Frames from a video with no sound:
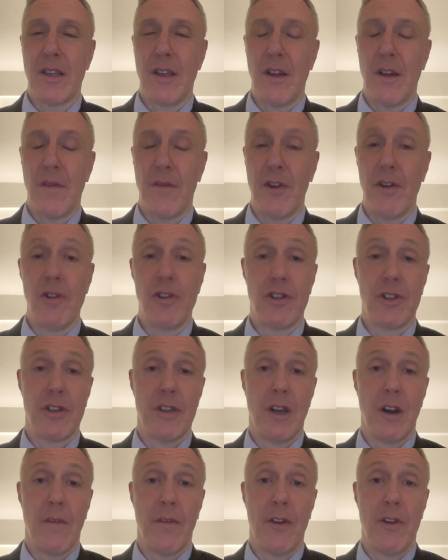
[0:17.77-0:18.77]
the future,
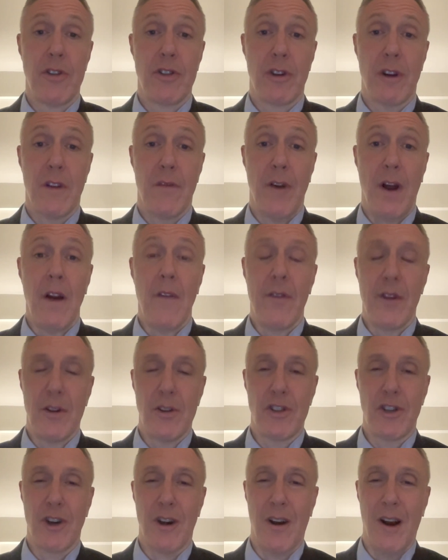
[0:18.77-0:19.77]
near future, and far
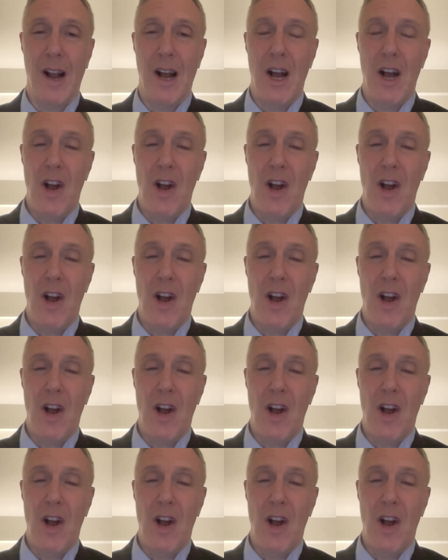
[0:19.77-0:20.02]
future.